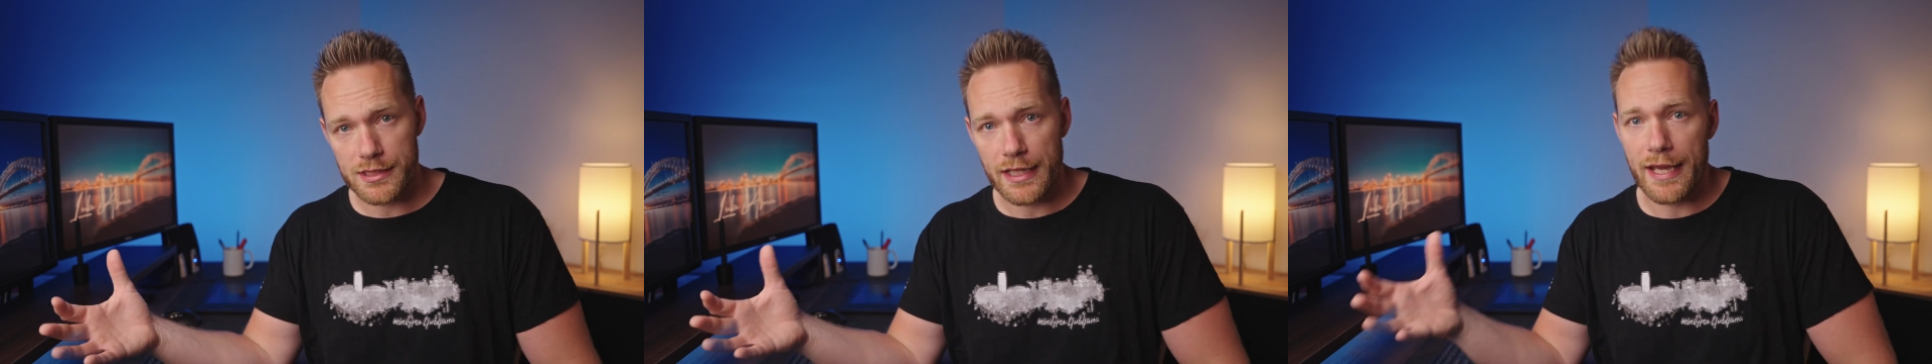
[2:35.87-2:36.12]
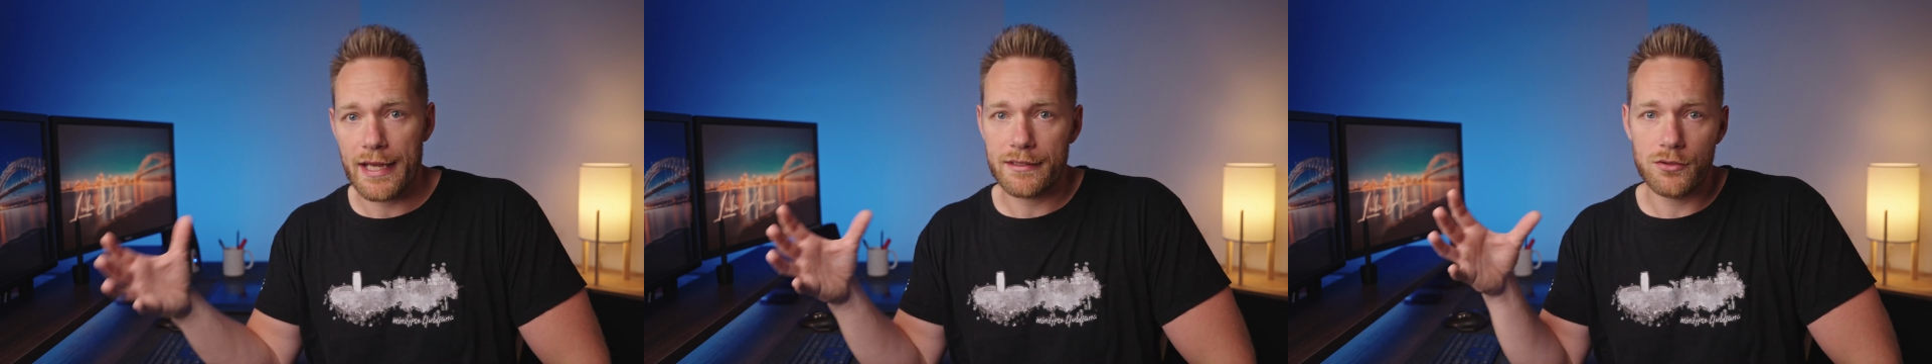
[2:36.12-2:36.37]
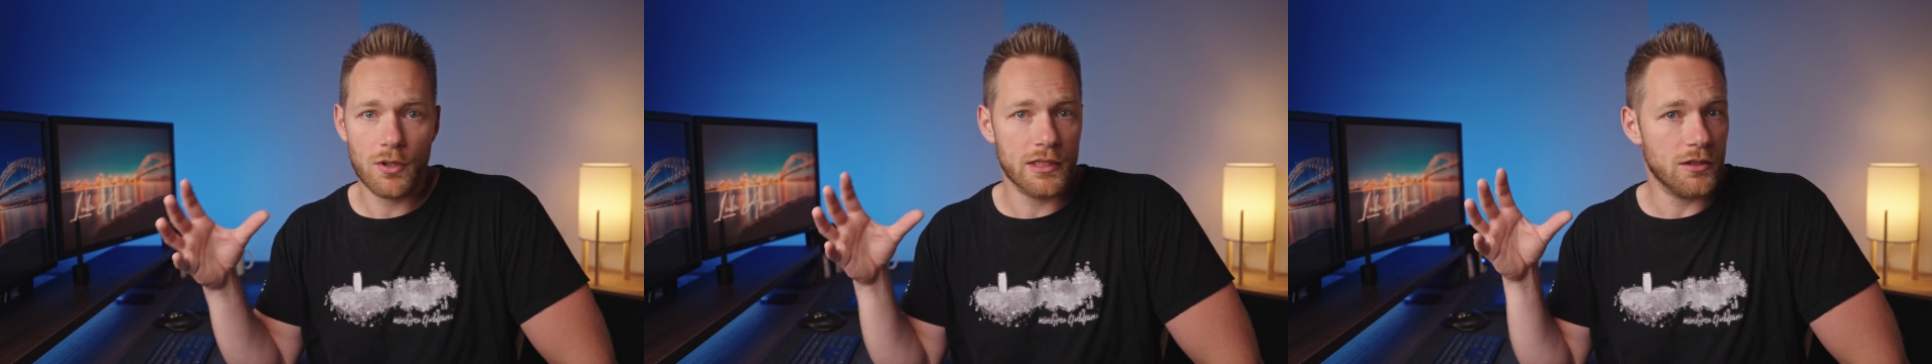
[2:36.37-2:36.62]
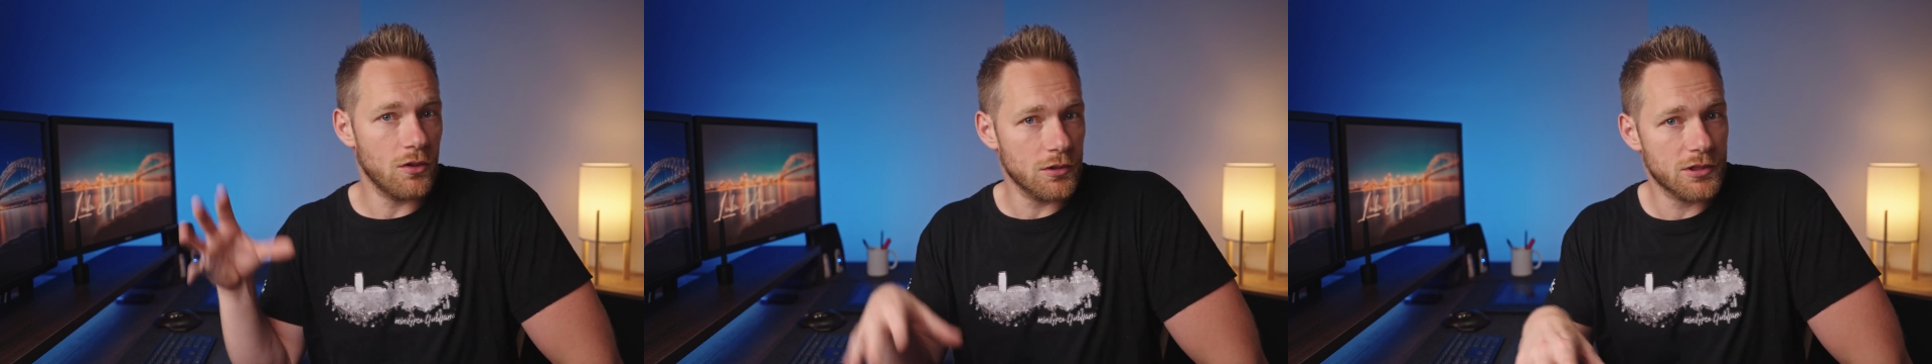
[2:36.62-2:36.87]
and you can
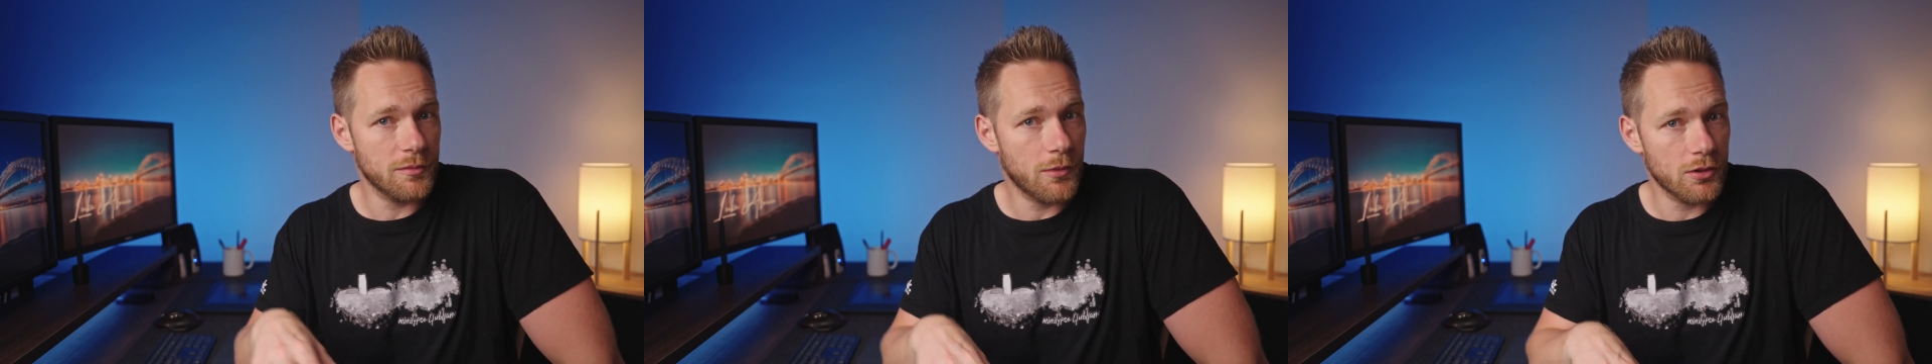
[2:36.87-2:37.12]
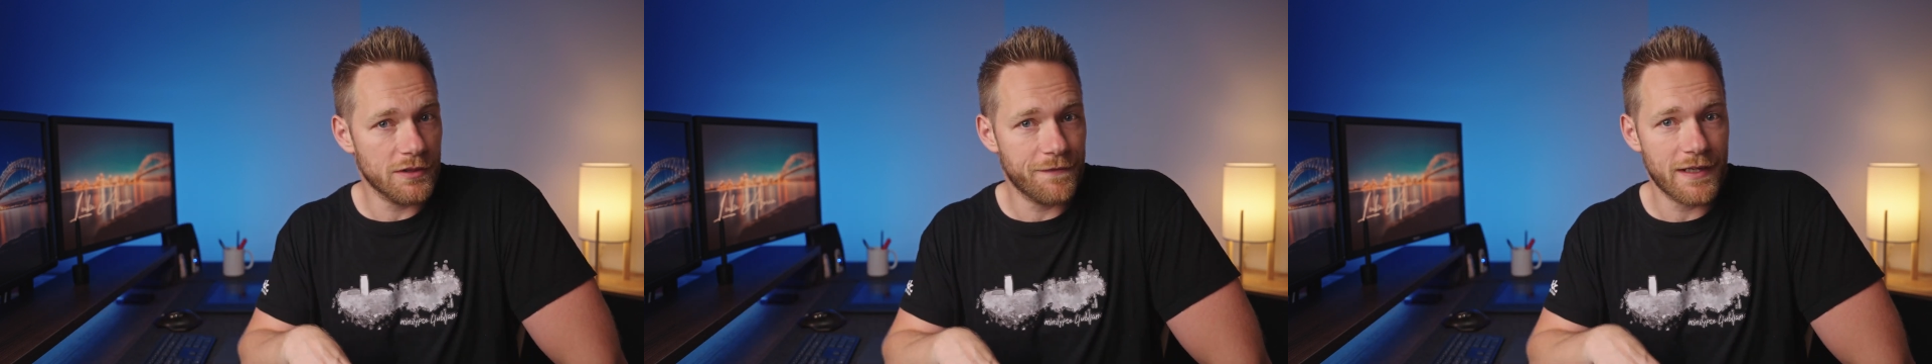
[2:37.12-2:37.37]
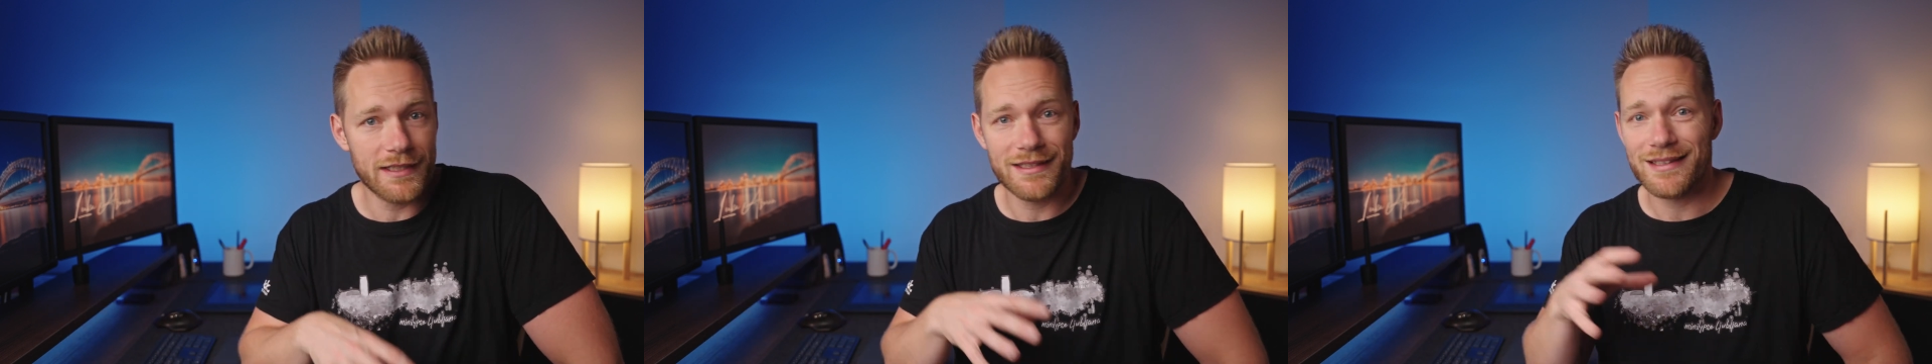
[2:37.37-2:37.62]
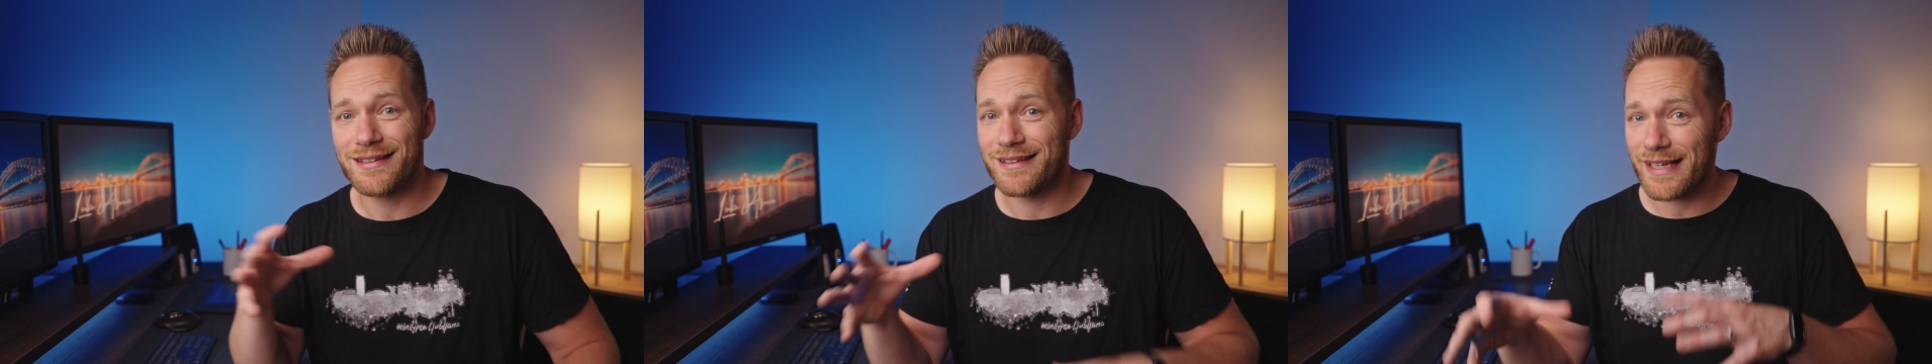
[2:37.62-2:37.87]
also modify the
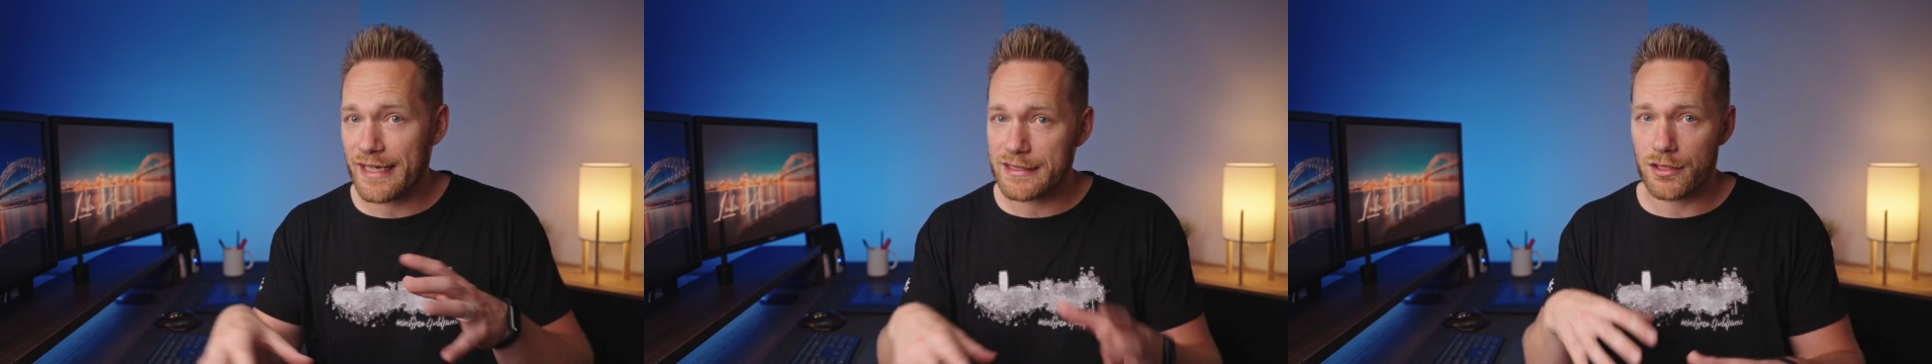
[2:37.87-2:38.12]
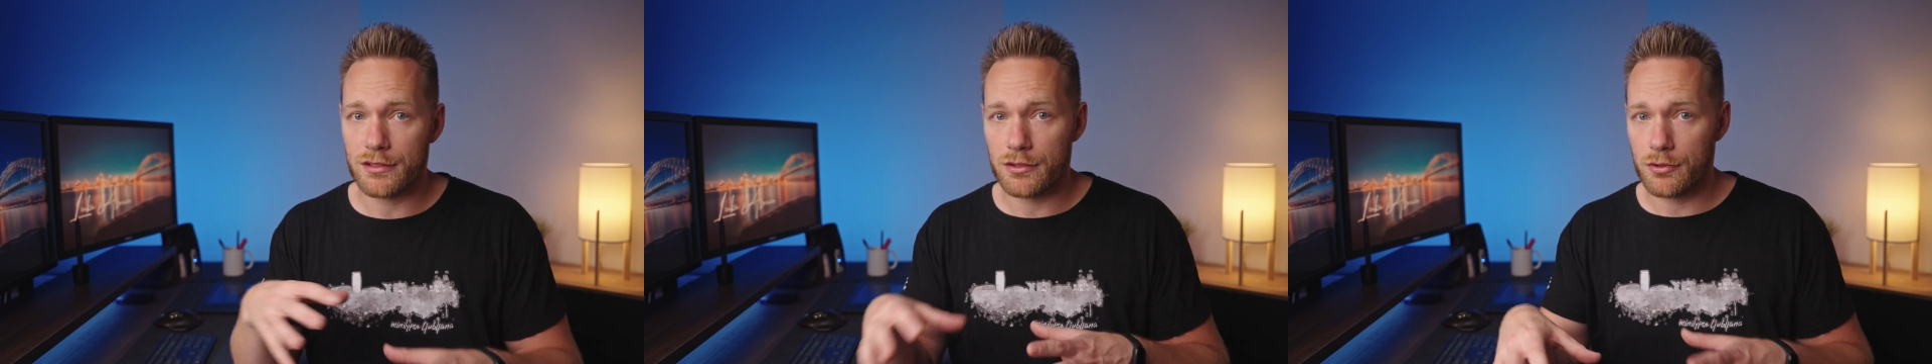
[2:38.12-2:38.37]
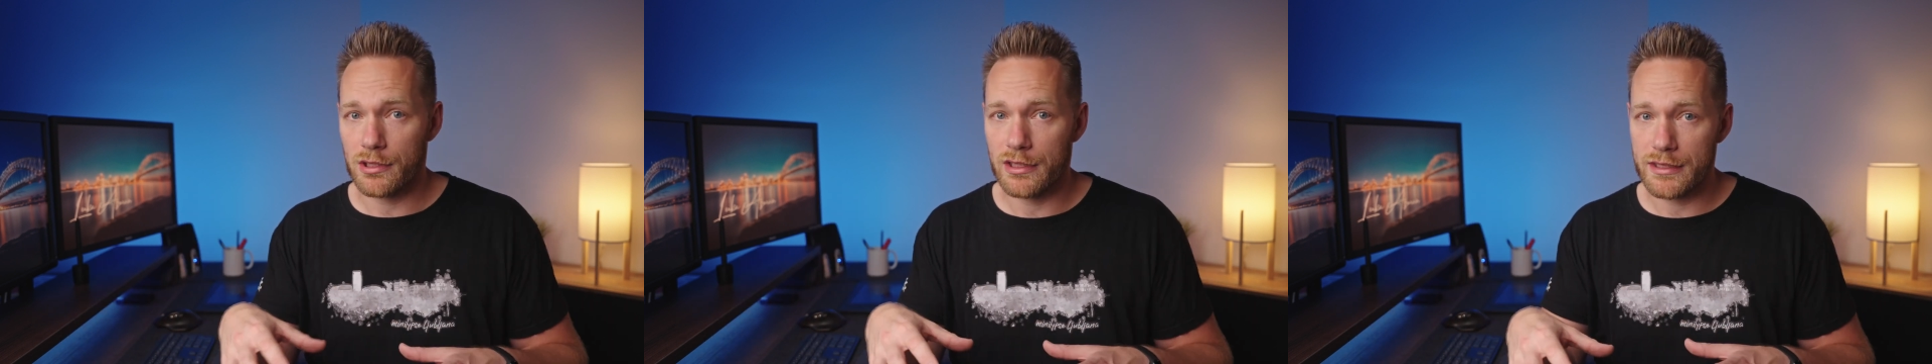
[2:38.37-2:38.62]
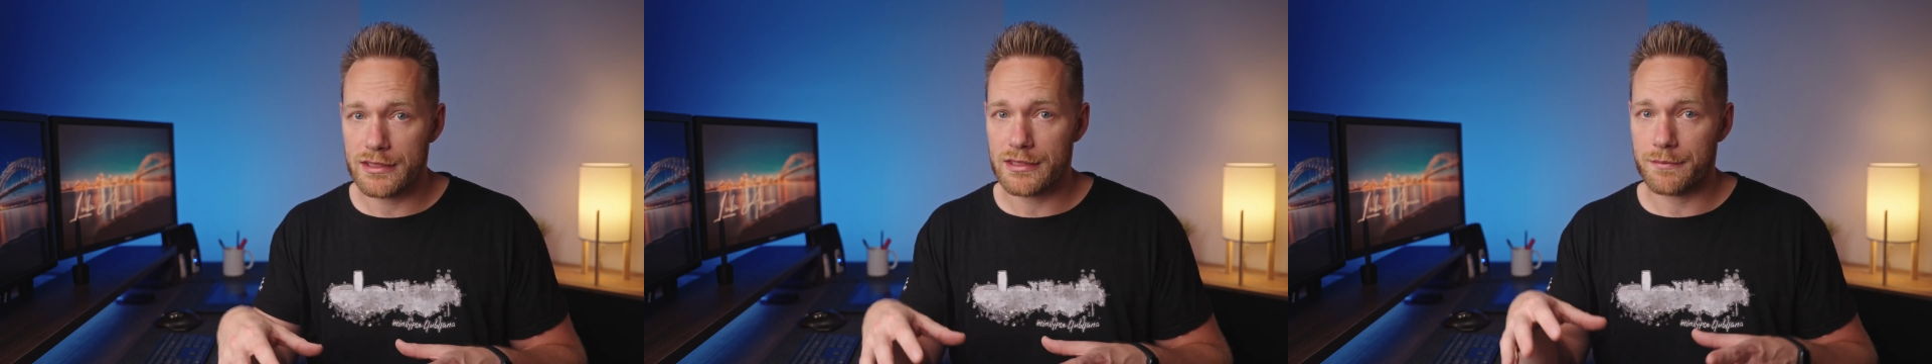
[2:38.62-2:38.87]
text on the
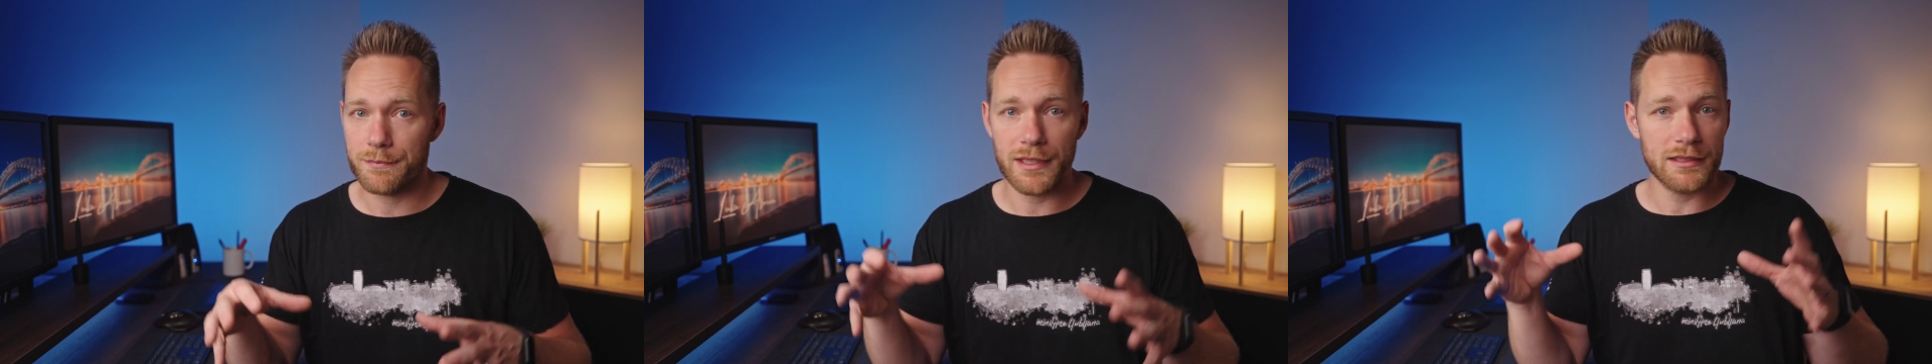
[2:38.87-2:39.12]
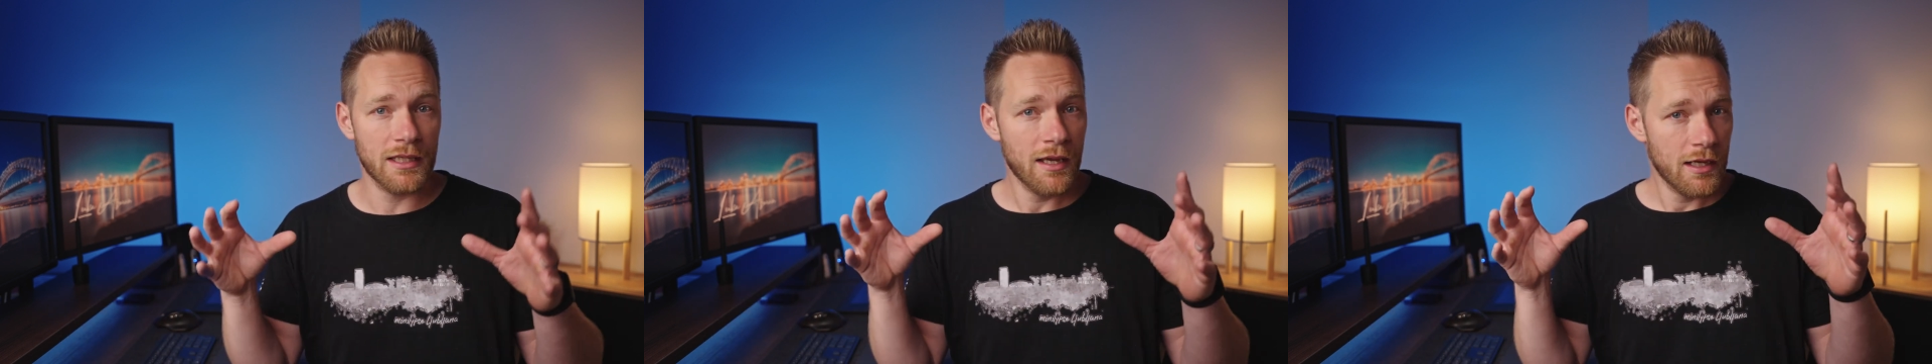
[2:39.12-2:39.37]
release, but